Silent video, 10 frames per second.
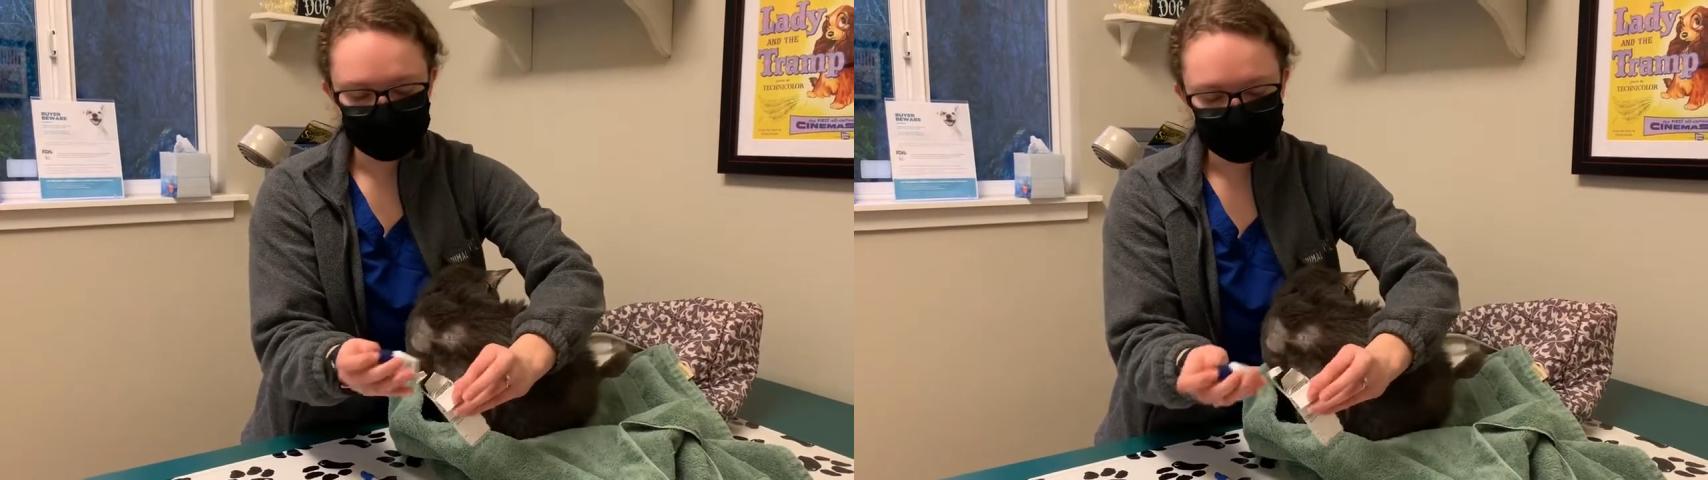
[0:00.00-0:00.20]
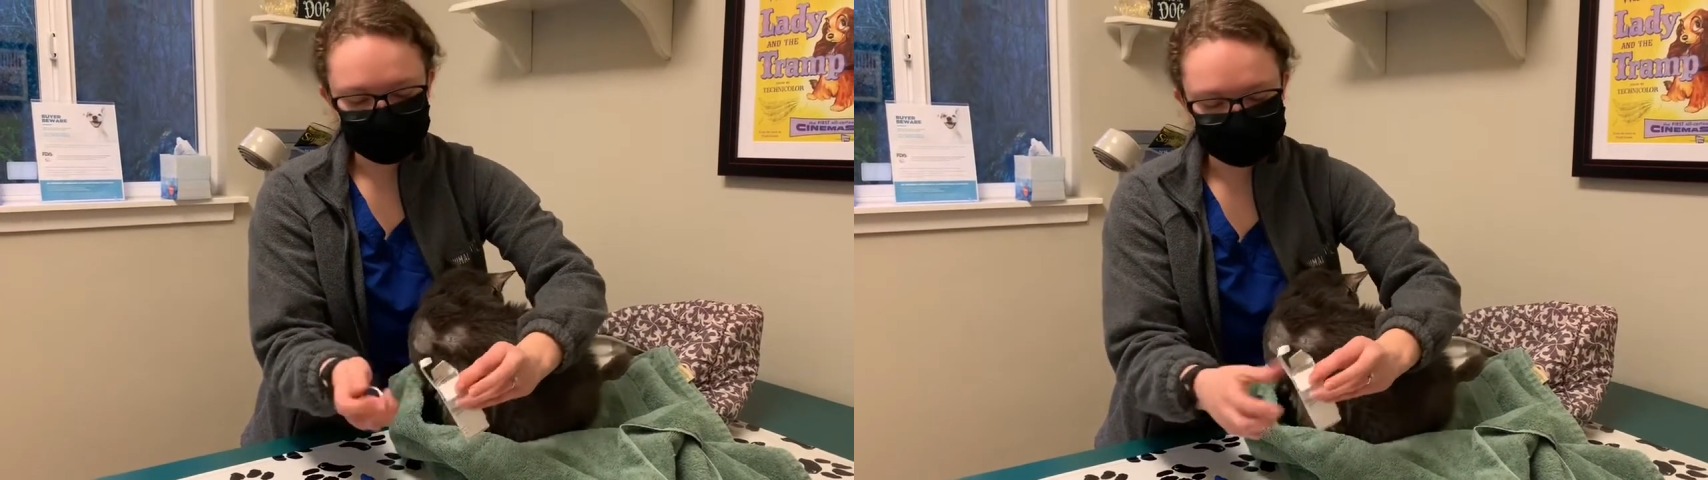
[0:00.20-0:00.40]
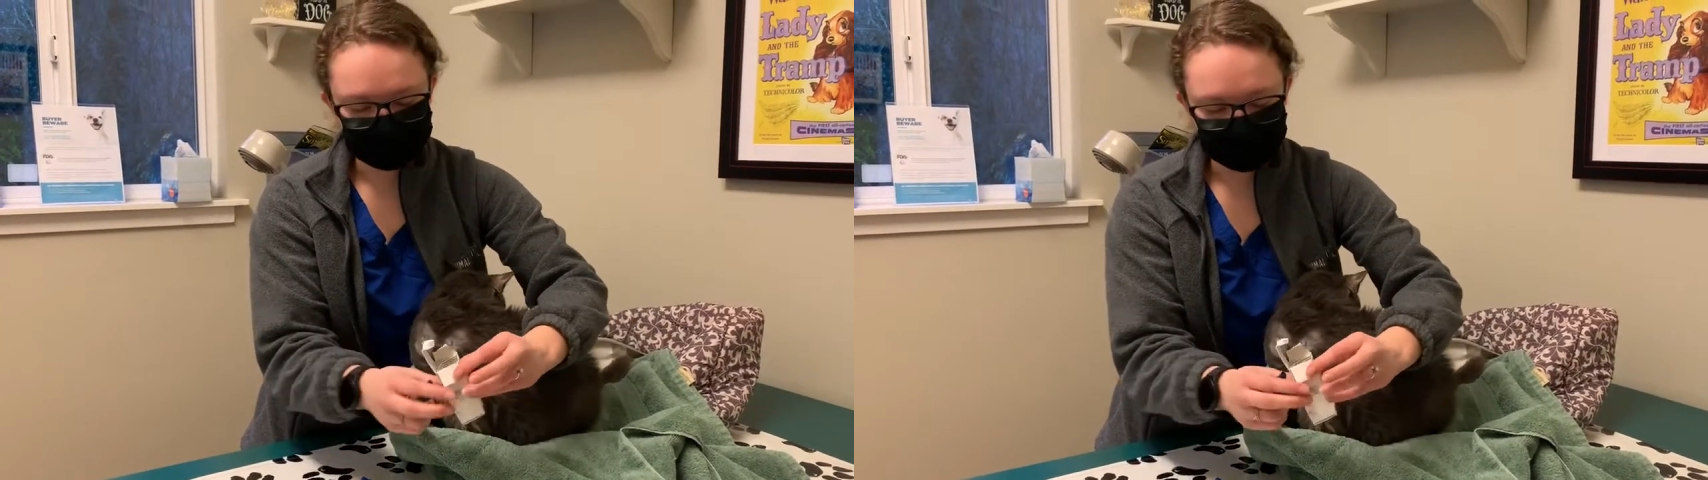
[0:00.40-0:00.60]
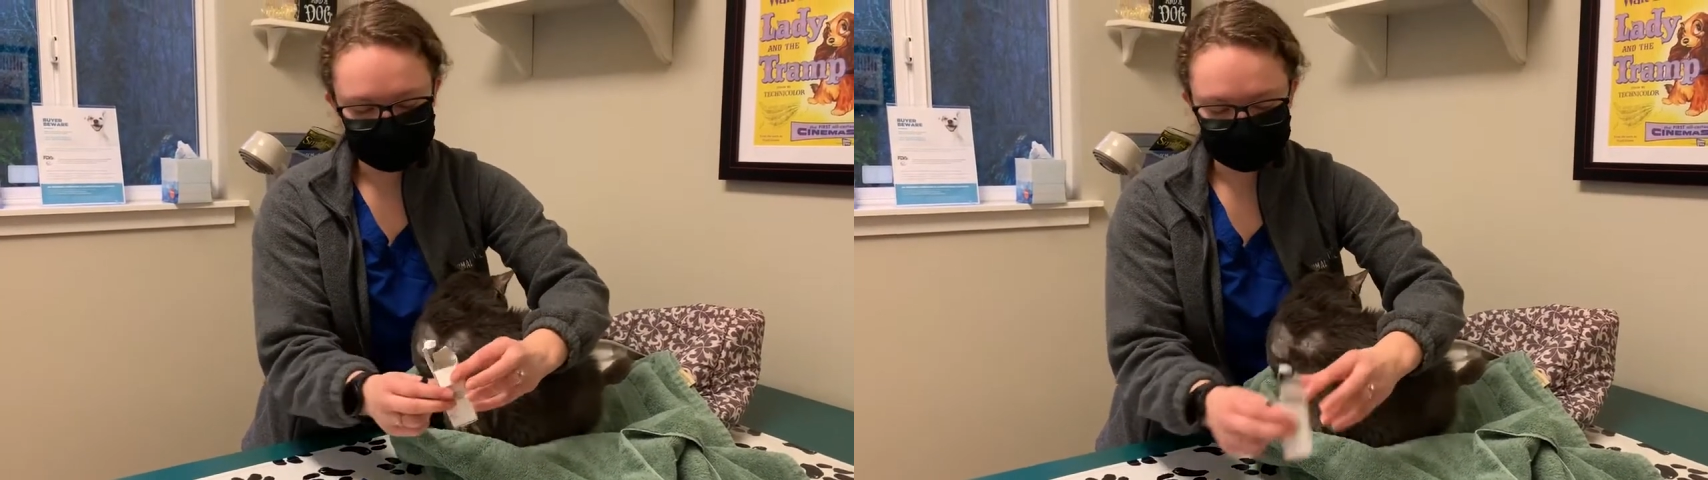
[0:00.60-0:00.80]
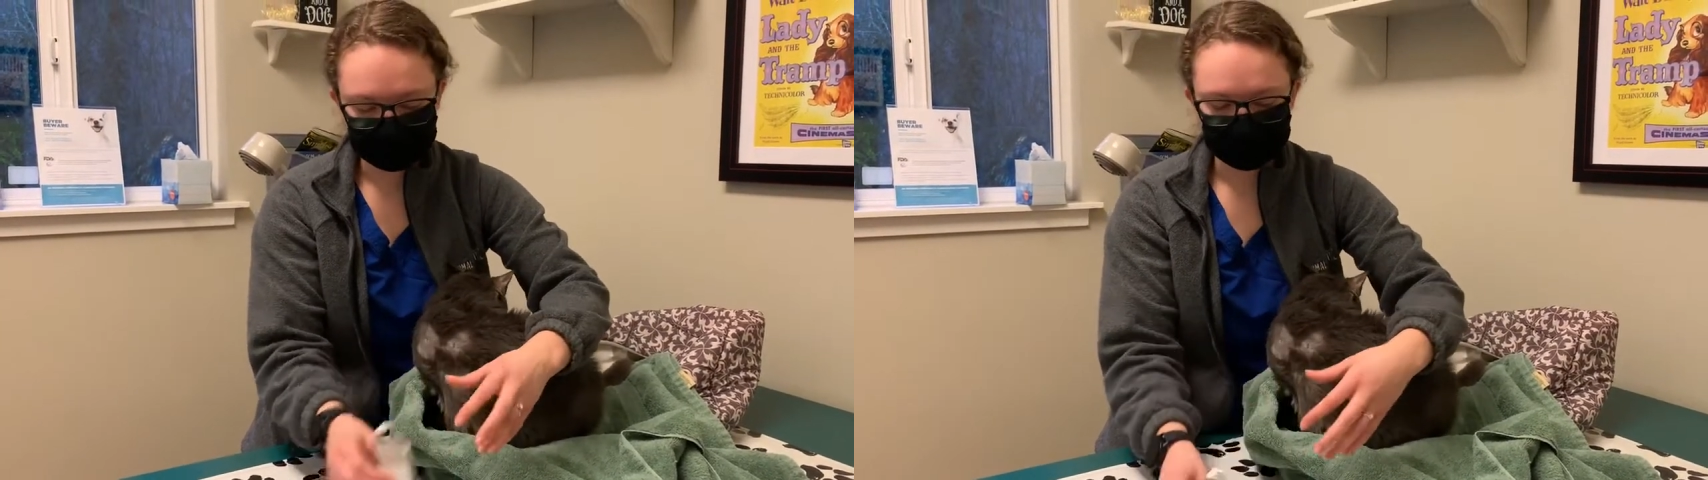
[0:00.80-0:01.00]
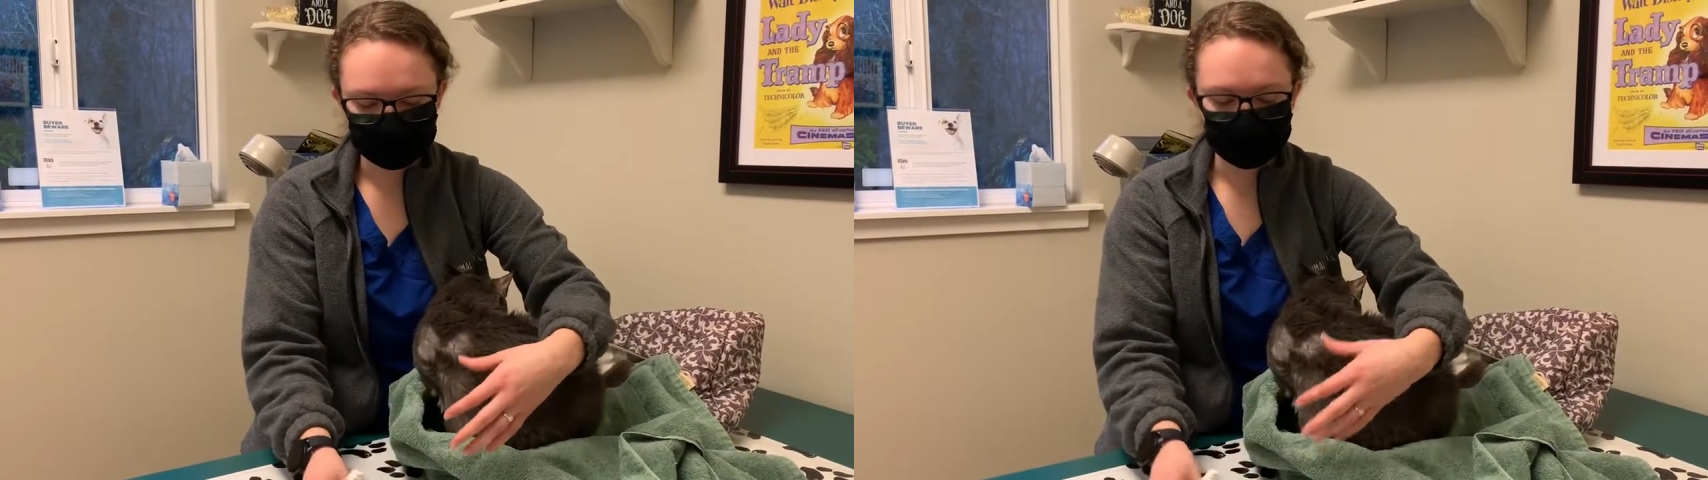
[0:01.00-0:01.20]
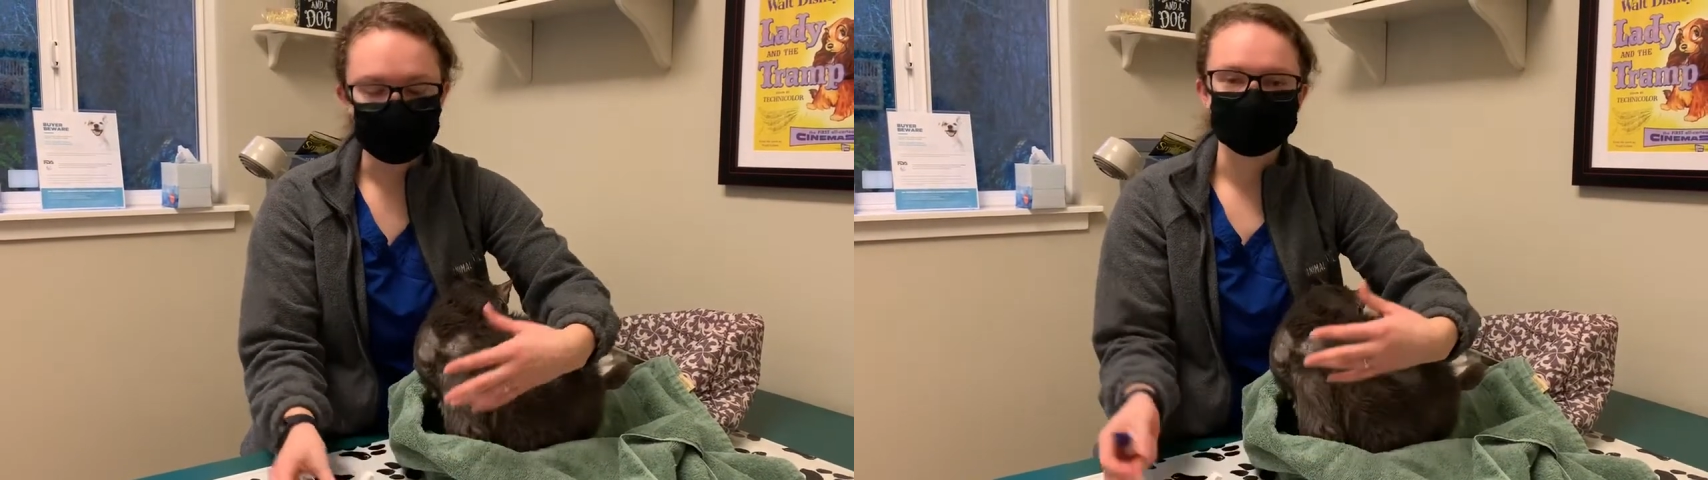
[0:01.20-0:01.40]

to make sure that they actually